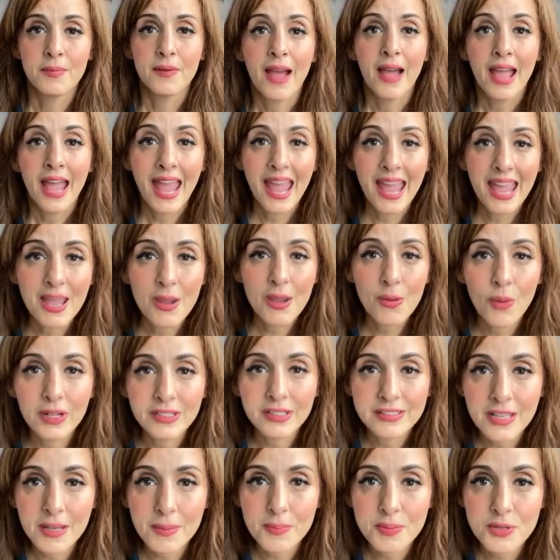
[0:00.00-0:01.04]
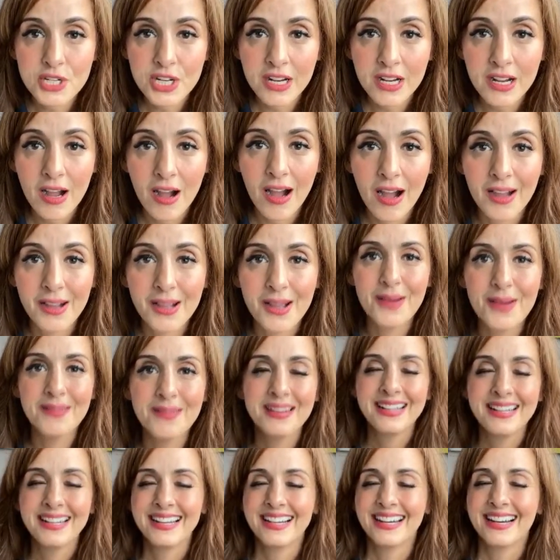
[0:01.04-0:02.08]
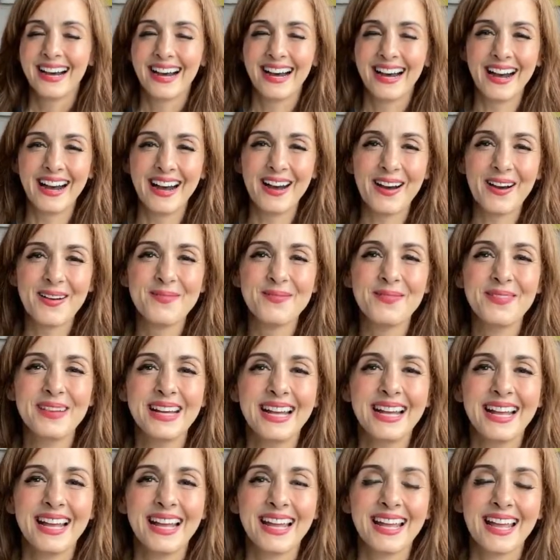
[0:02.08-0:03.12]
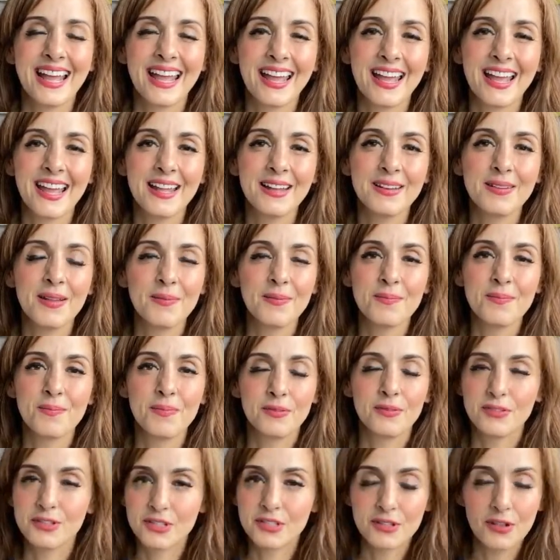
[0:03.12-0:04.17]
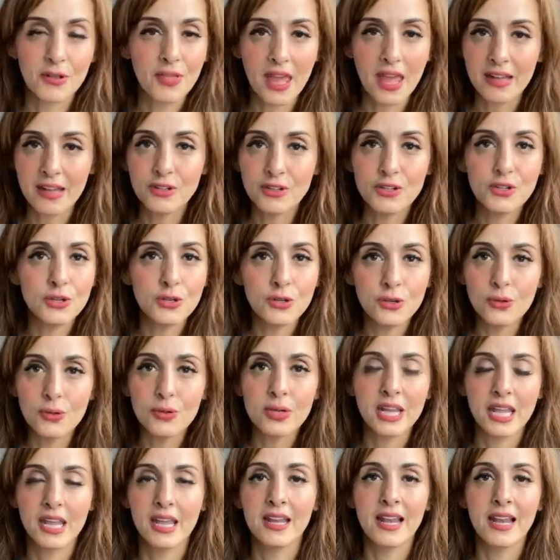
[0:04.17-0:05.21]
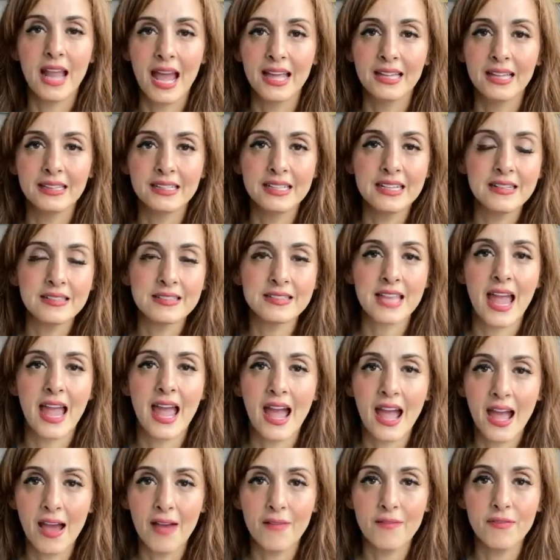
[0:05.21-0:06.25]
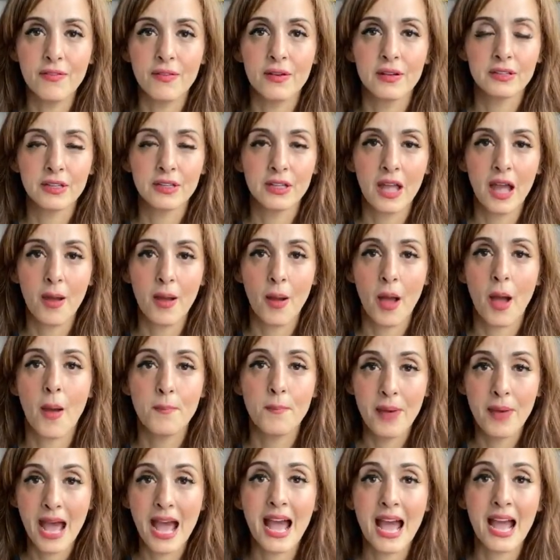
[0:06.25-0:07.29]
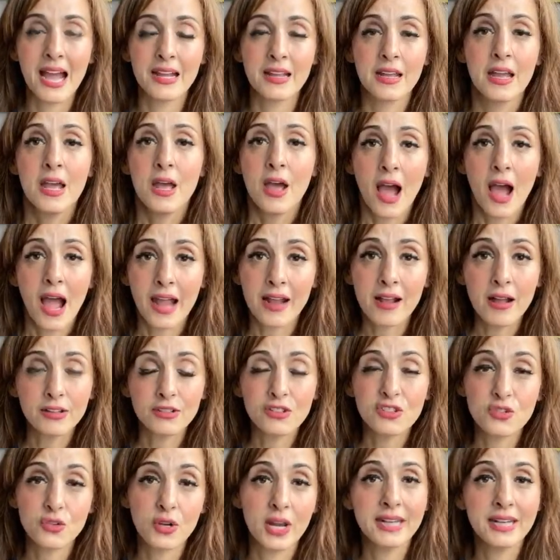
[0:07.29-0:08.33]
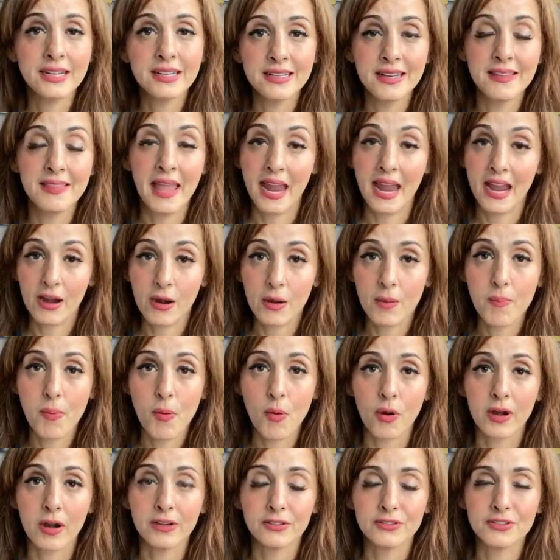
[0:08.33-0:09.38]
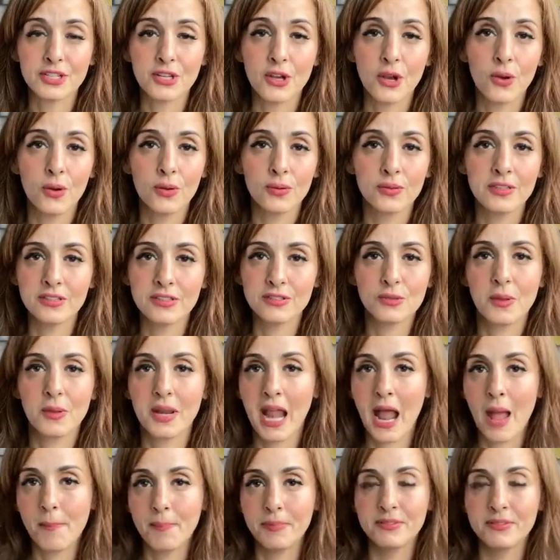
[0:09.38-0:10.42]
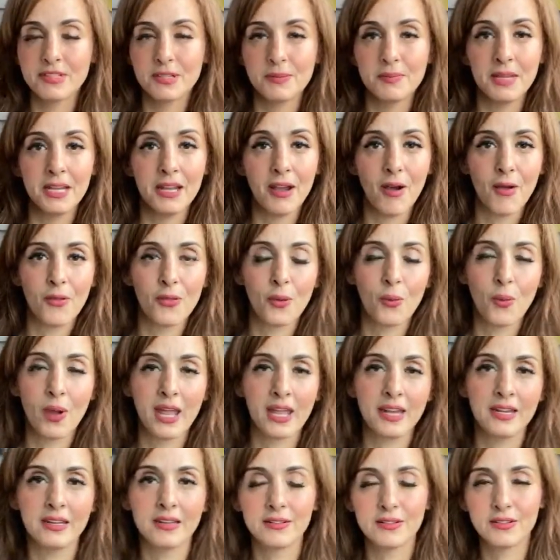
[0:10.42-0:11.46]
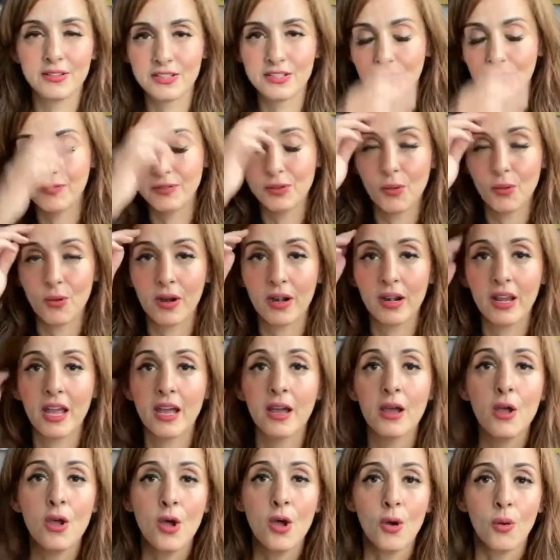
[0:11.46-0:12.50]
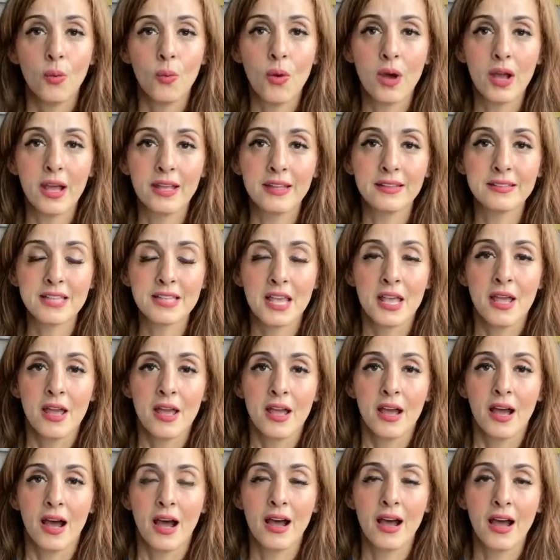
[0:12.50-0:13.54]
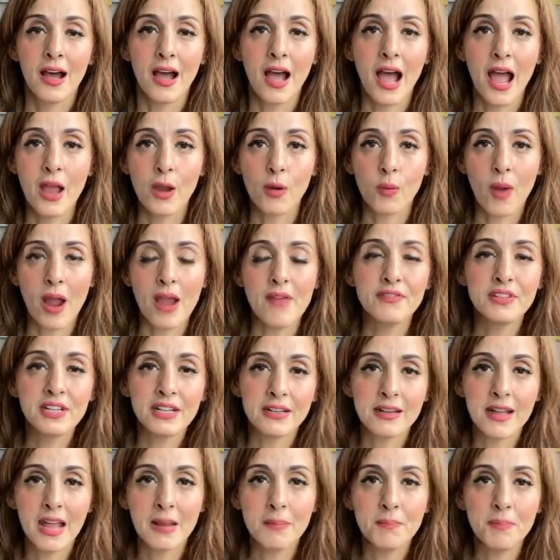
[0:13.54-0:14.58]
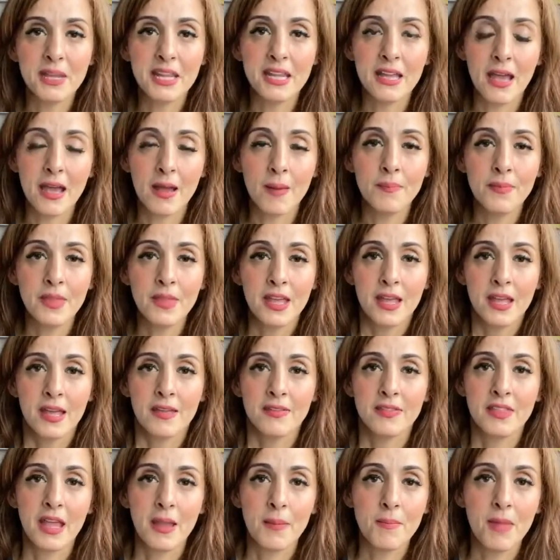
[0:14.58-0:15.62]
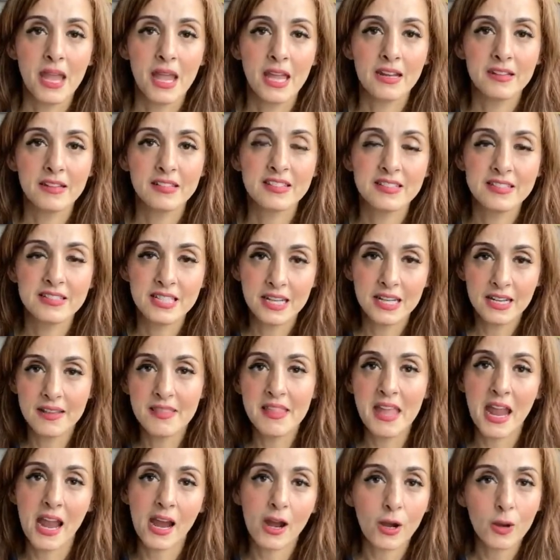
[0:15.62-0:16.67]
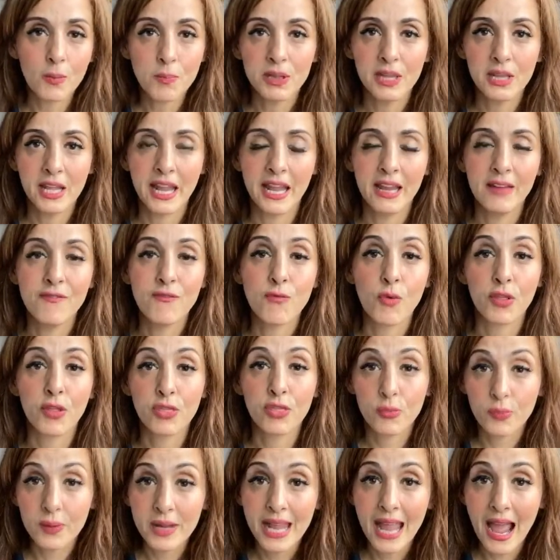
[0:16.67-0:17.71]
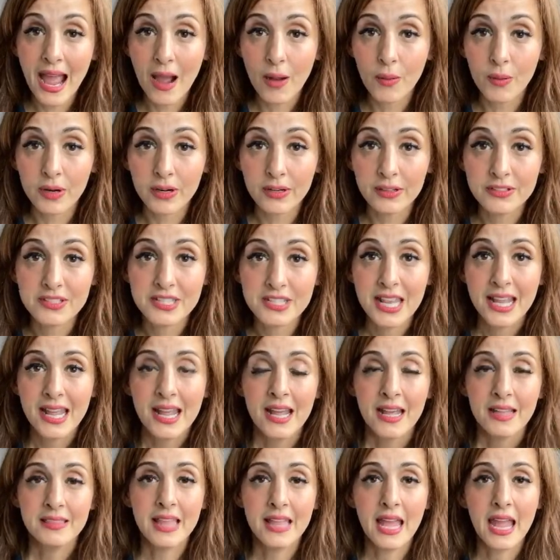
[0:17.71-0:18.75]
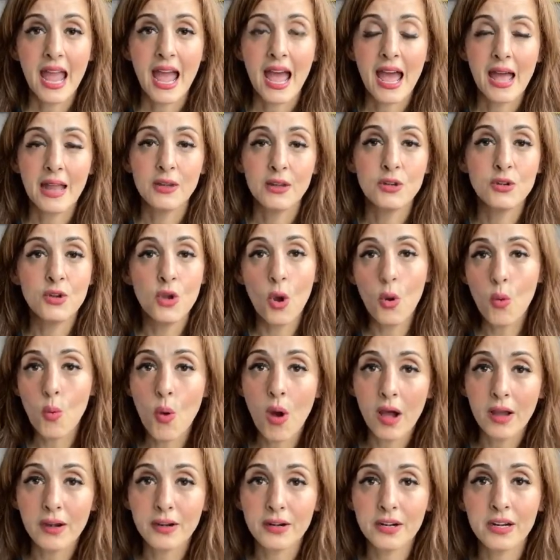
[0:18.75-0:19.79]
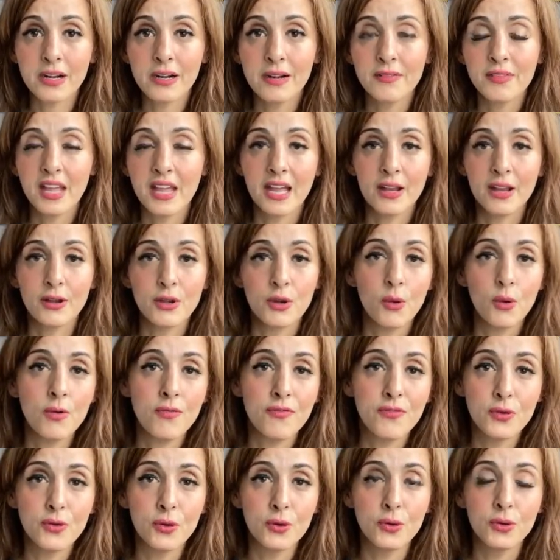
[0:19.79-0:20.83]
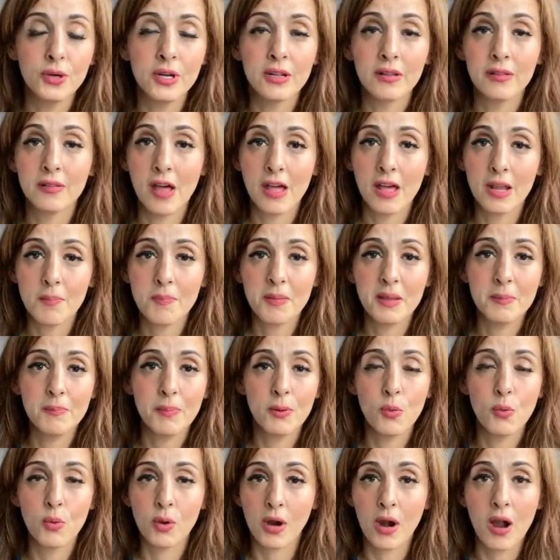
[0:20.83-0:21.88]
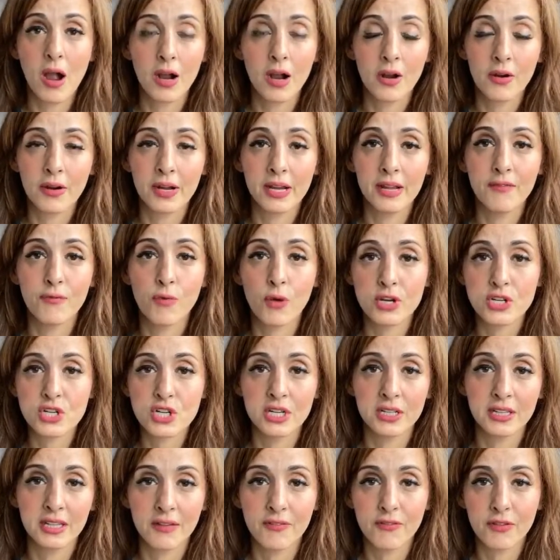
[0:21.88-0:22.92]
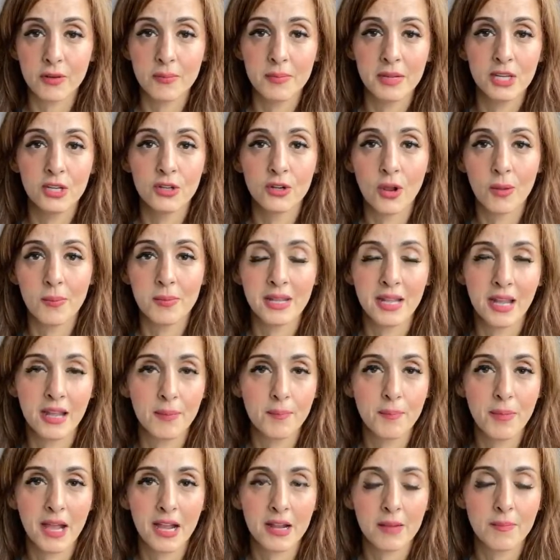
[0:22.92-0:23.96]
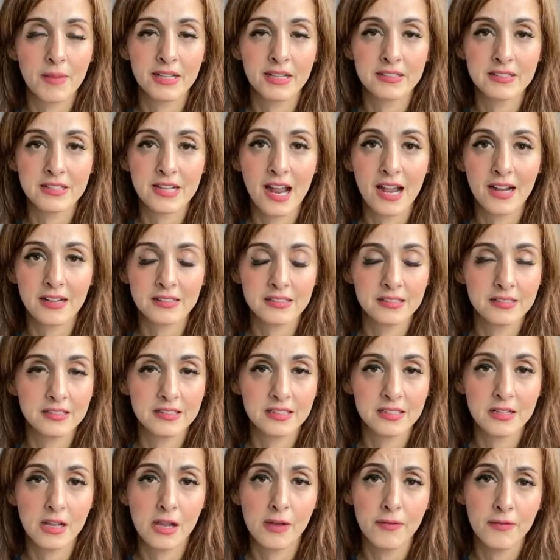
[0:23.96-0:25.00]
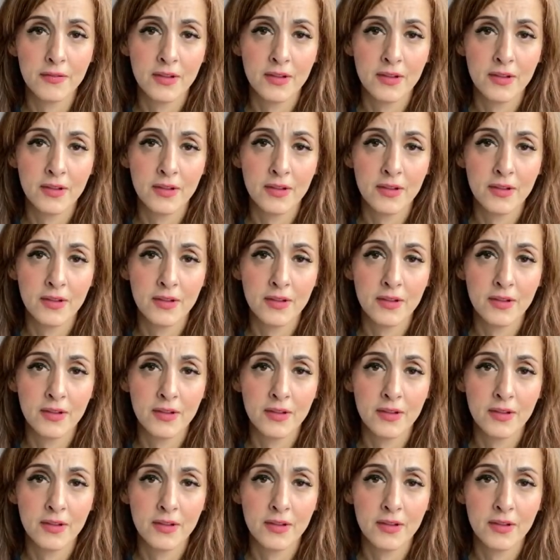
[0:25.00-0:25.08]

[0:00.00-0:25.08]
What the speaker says: Hey, what's up, Chicago? And so that you can at least have a pack. I got stranded in the airport. So this is what happened to me on the way to Florida was I arrived at 9 p.m. They made us sit in the airplane for 3 hours. They had no water, they had no food. A lot of people were hungry. Fortunately for me, you know me, I packed my snacks and stuff.